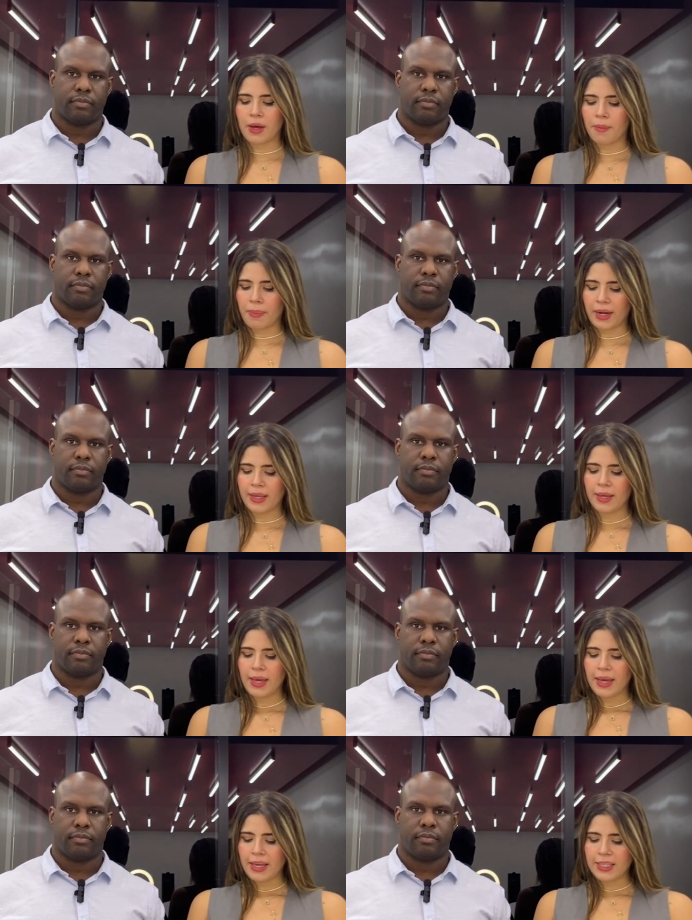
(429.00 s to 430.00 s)
Speaker 1: company
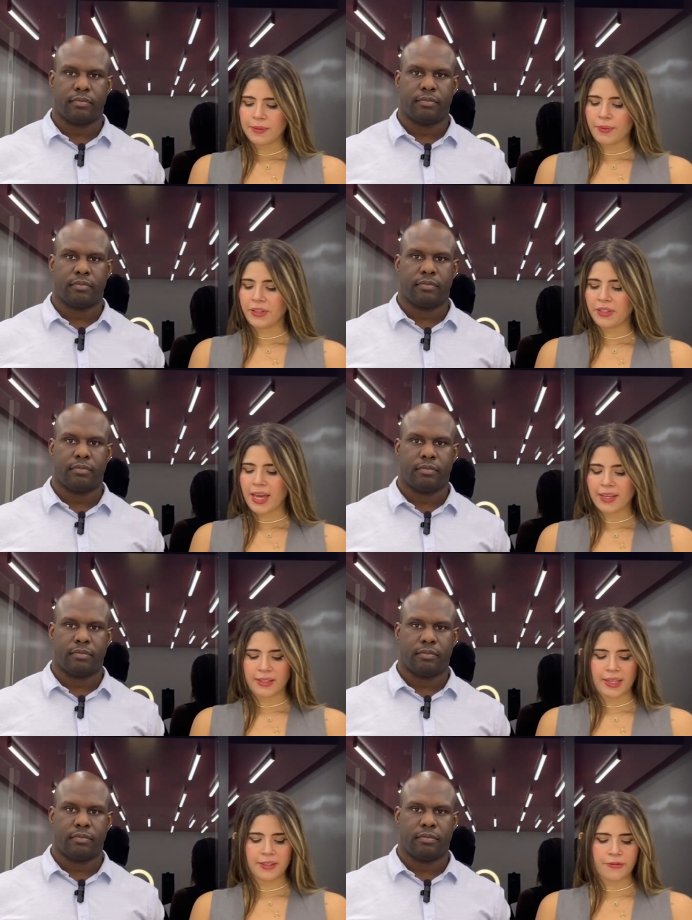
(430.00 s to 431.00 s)
is
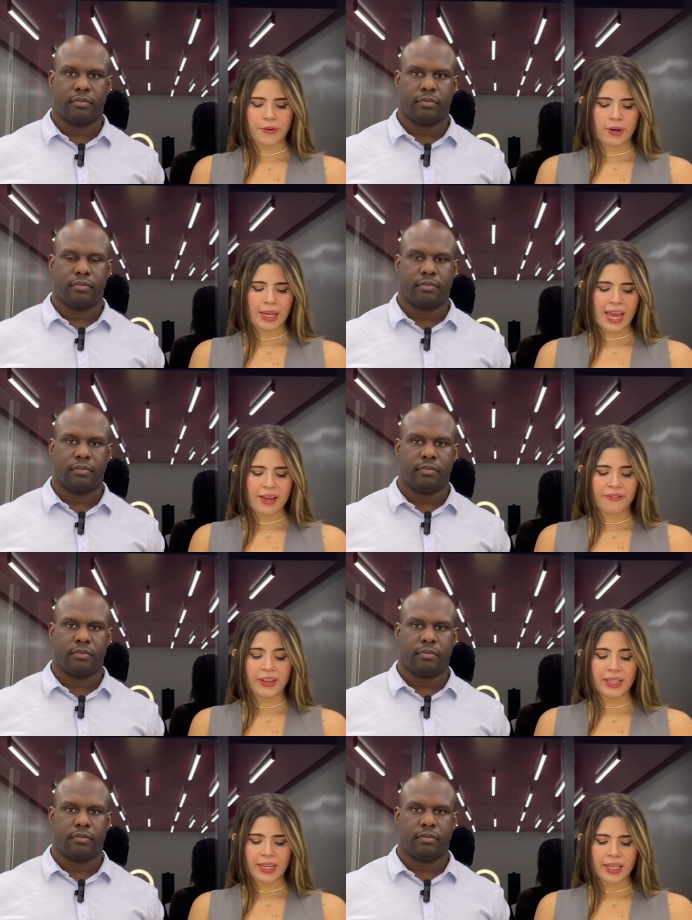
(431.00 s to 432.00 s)
protected from
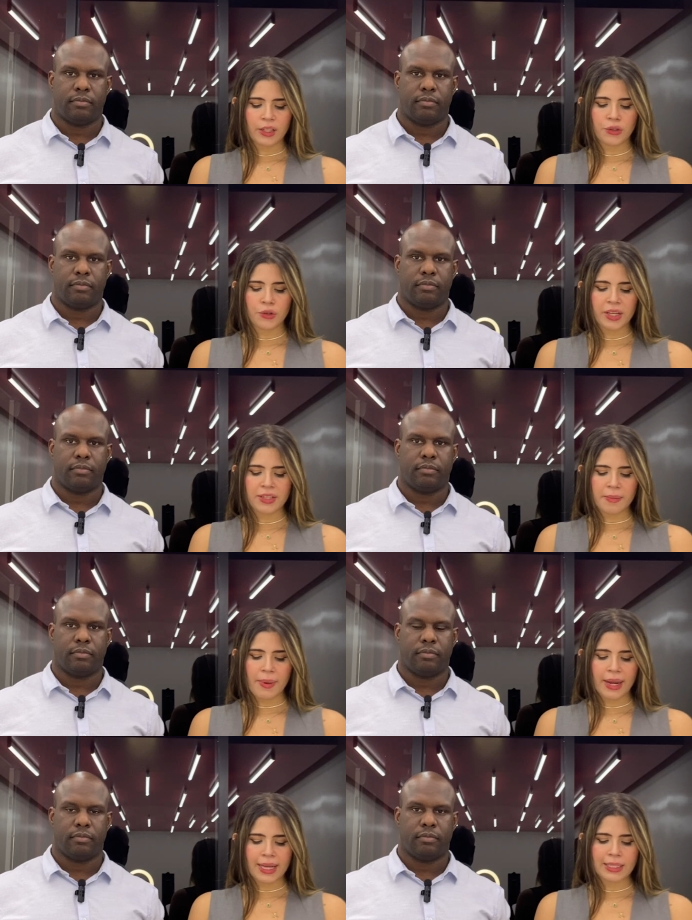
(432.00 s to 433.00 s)
liability during the
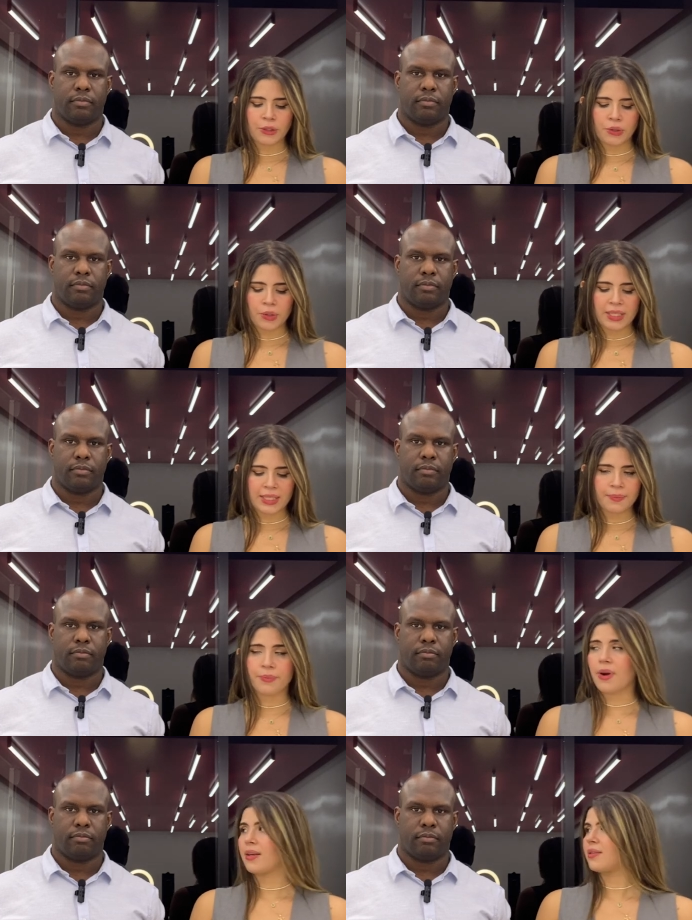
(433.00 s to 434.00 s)
medical tourism
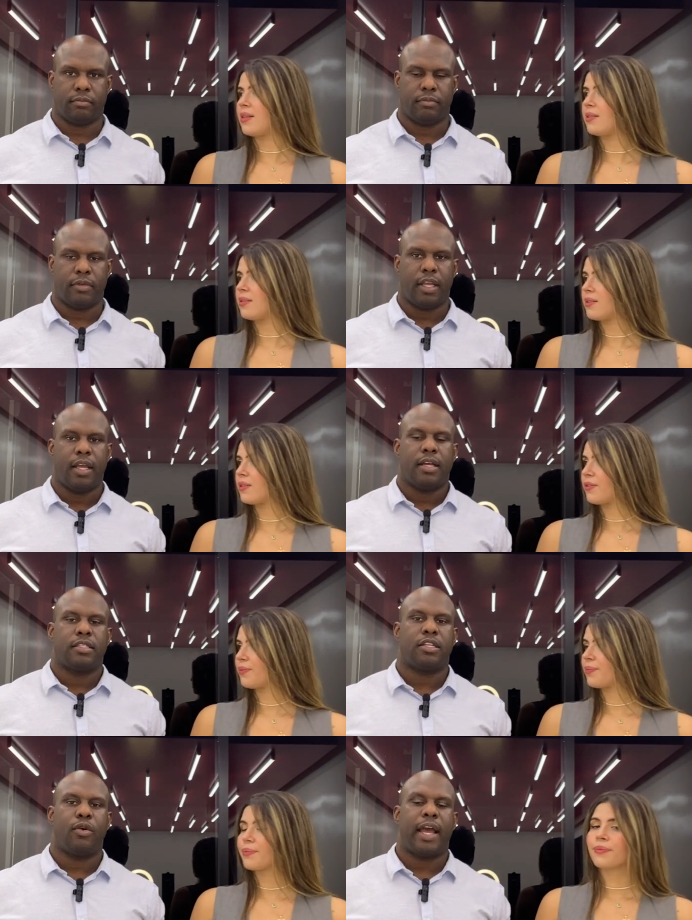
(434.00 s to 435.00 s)
process?
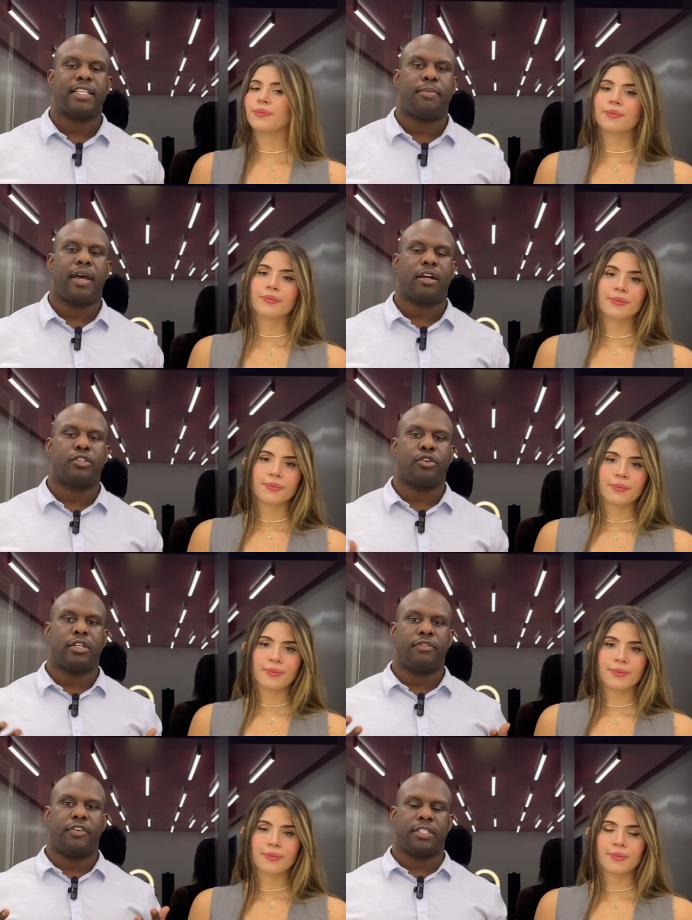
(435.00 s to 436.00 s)
Speaker 2: So as a medical
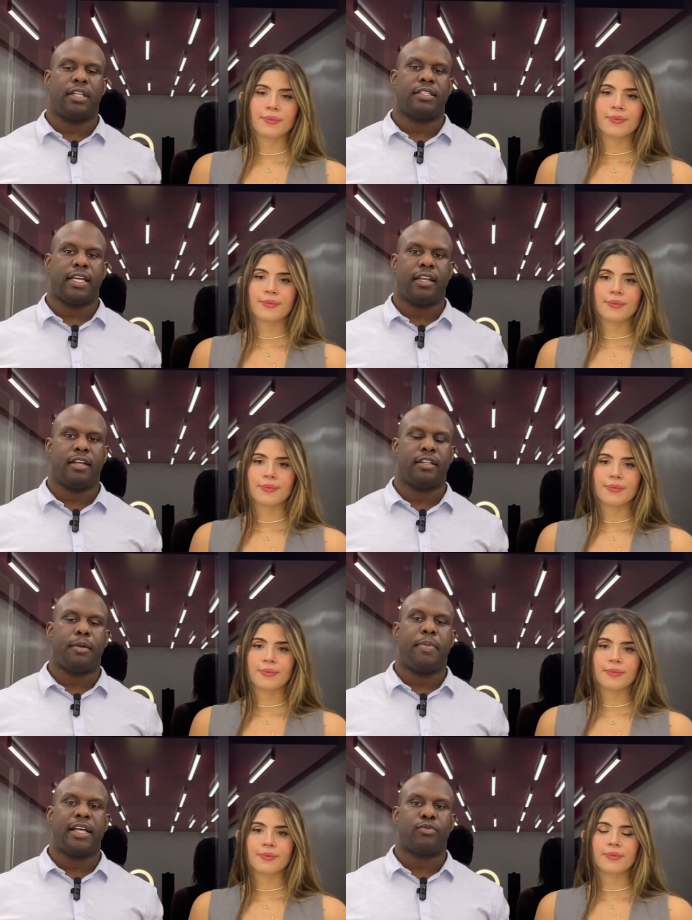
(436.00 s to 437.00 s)
tourism facilitator,
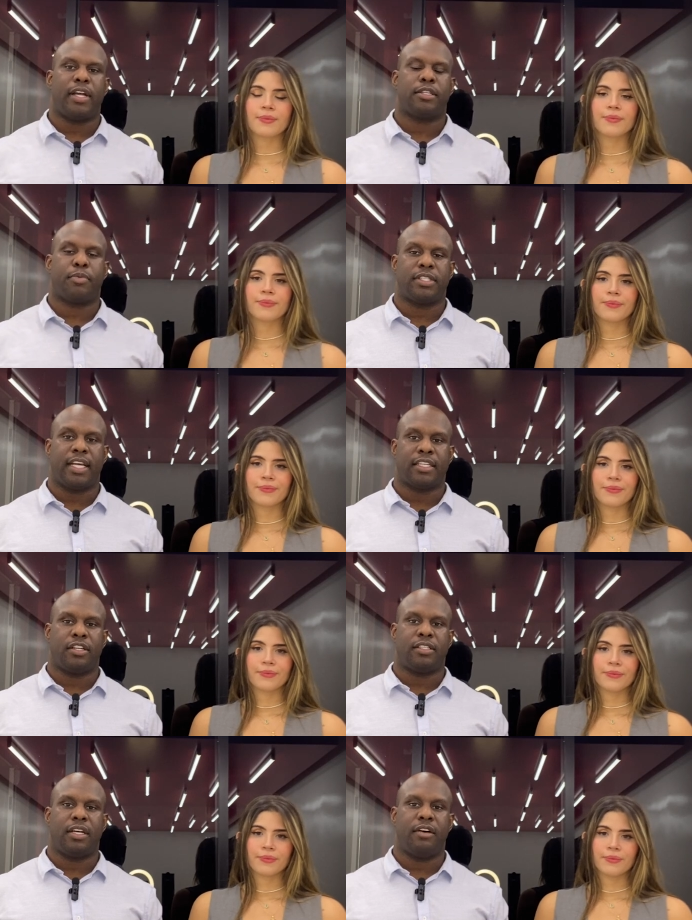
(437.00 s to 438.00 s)
the best way to
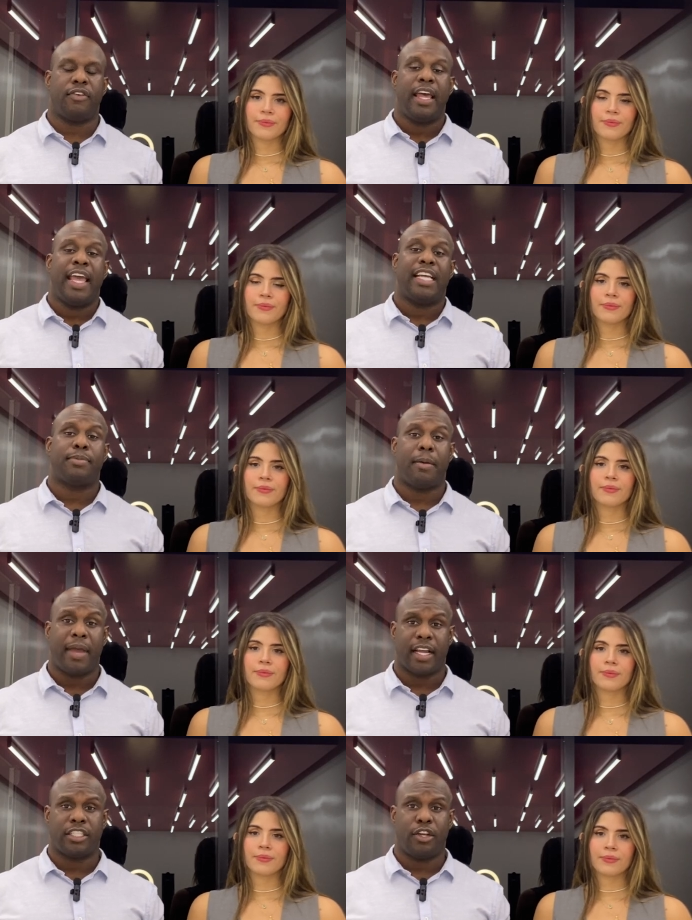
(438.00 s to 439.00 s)
protect yourself is by
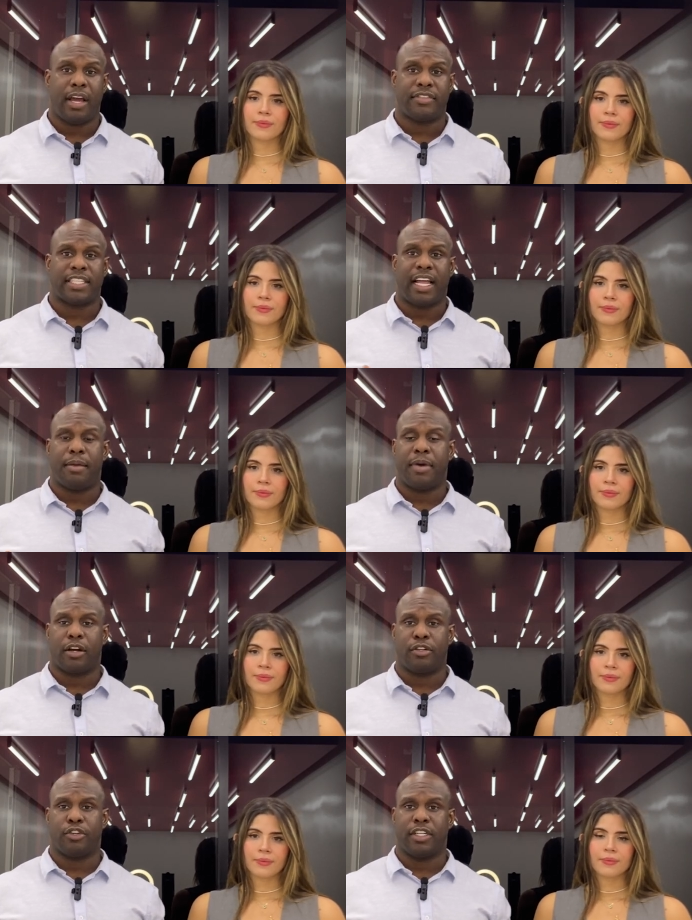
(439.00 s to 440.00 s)
making sure you have solid
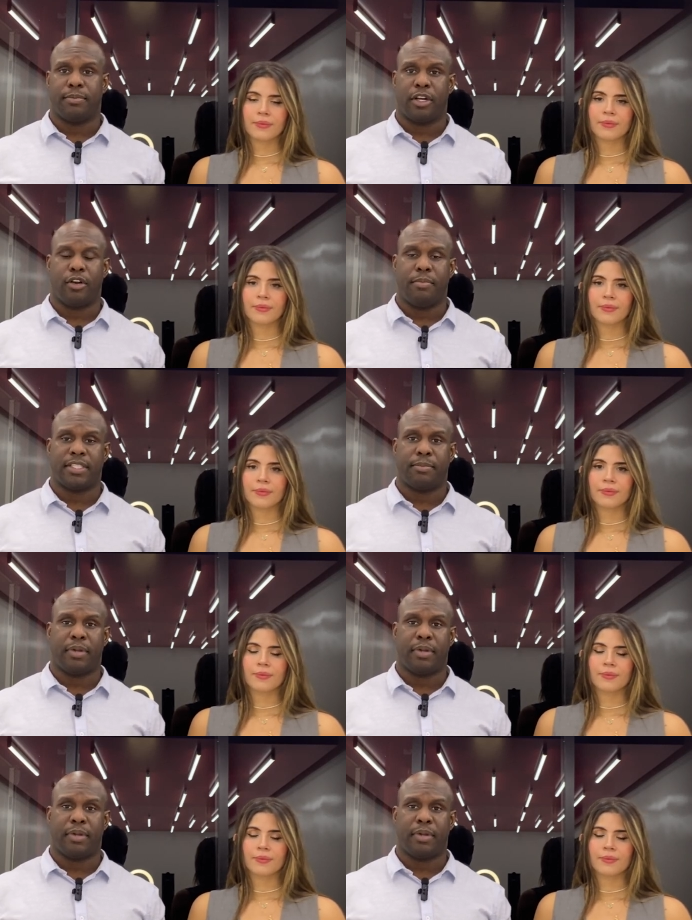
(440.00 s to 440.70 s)
medical tourism agreements in